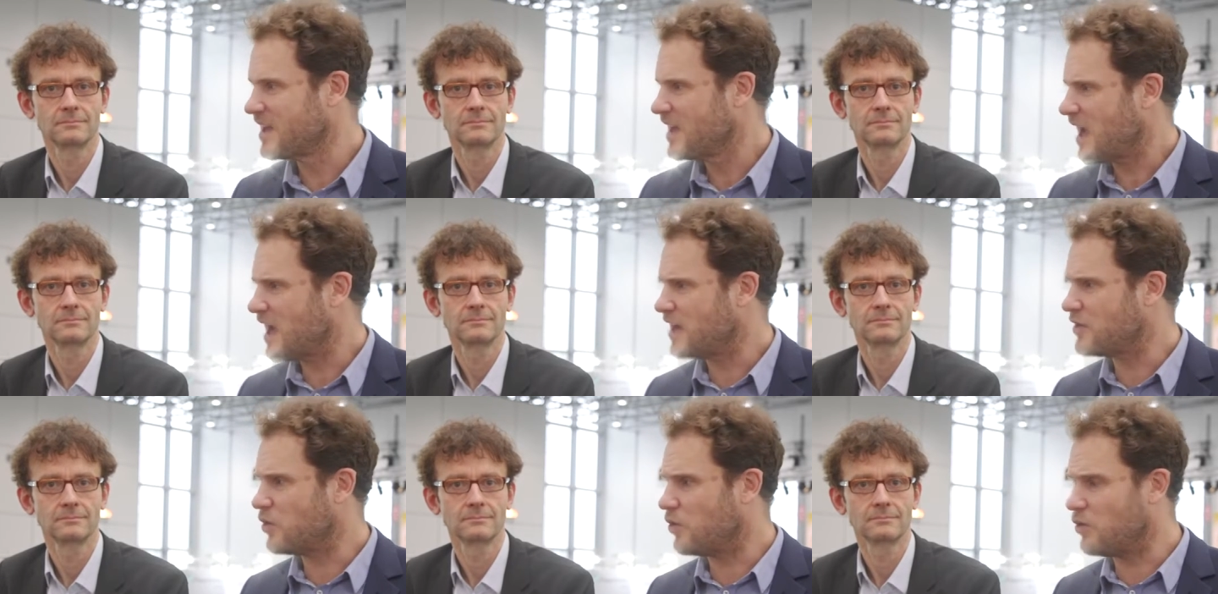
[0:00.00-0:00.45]

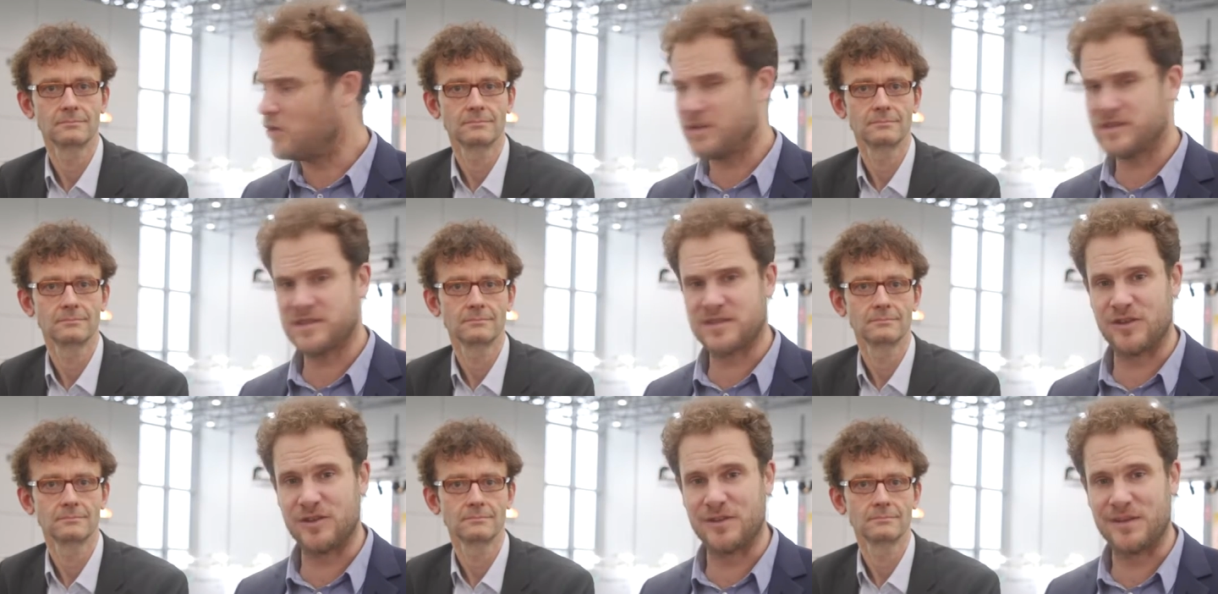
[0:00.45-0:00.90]
Speaker 1: and
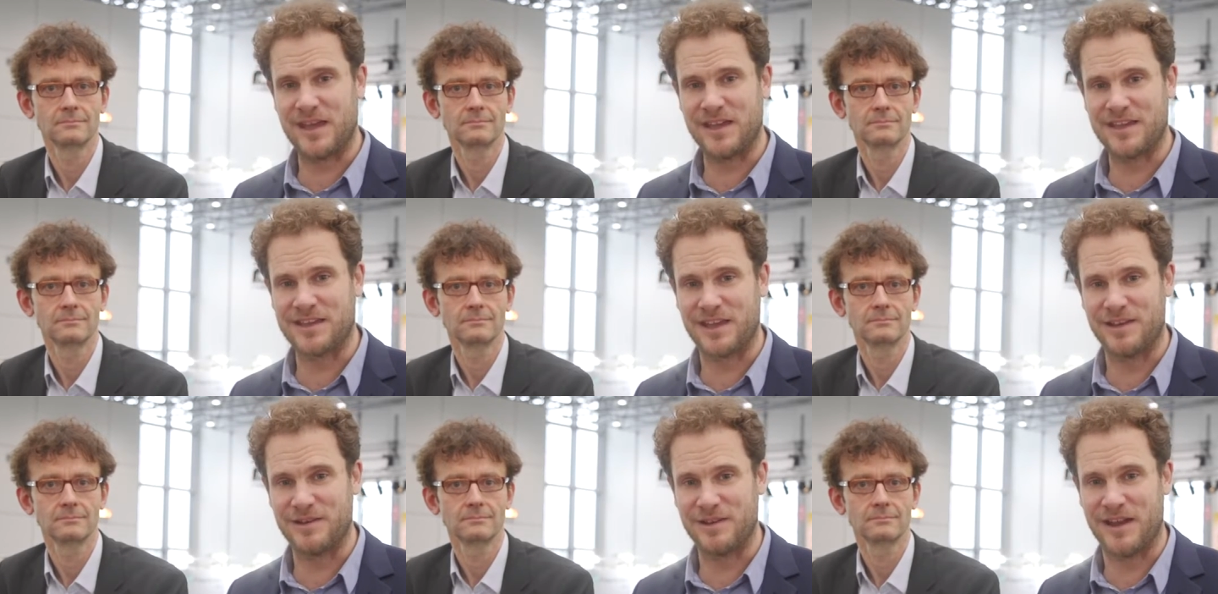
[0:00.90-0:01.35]
also they
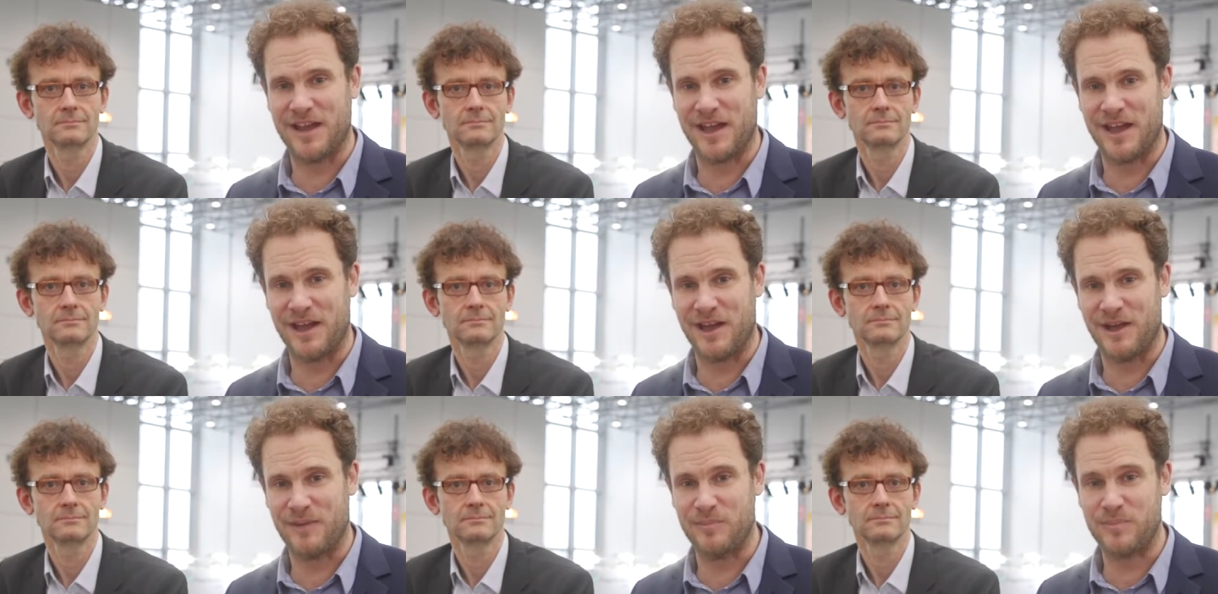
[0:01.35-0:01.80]
can
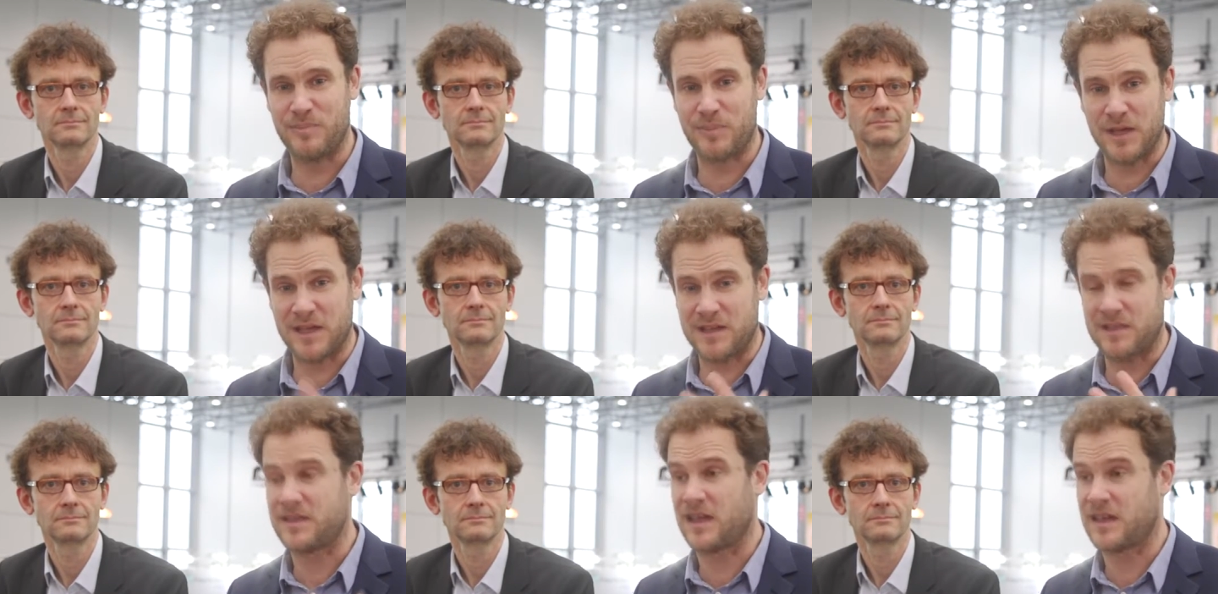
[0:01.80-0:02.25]
uh,
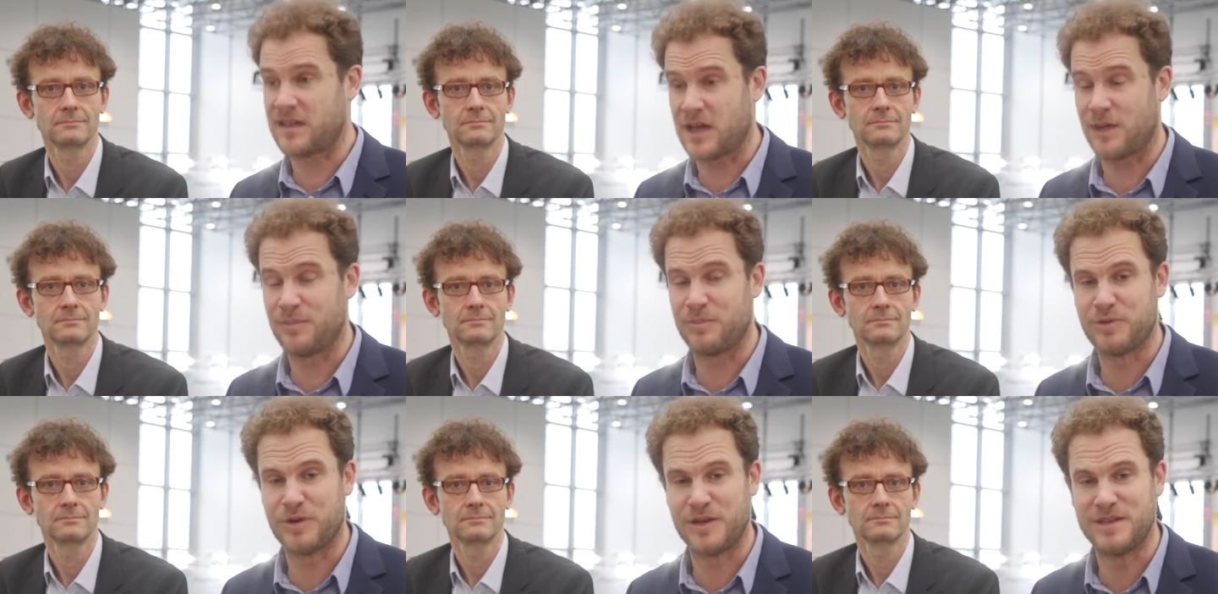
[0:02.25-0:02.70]
be they
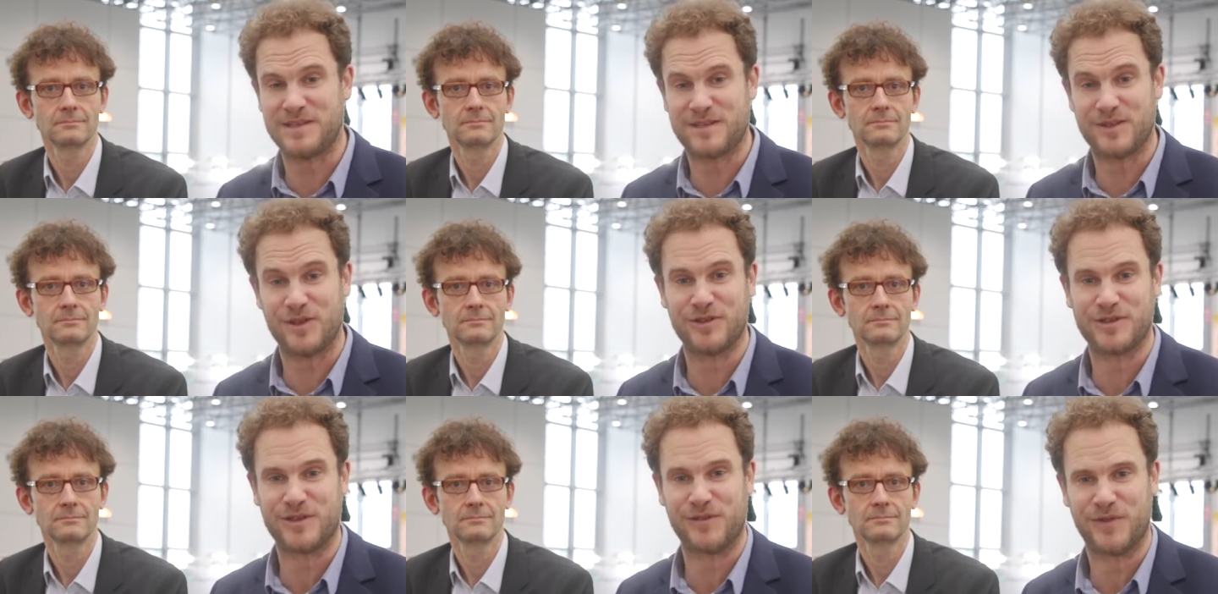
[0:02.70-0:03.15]
come
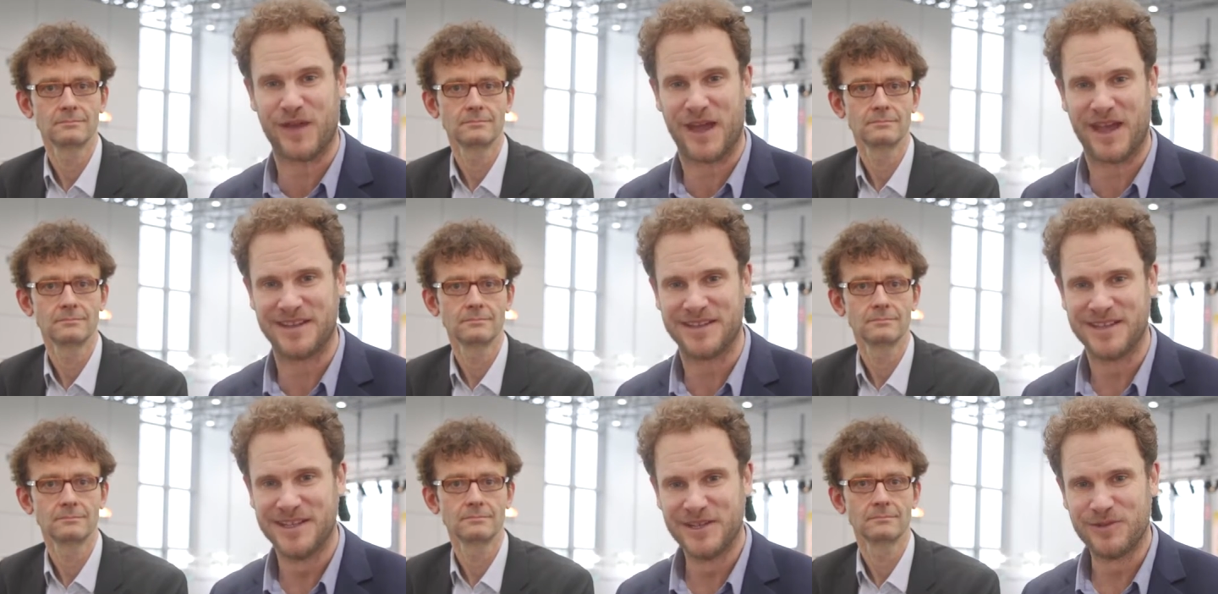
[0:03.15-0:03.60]
pre-certified,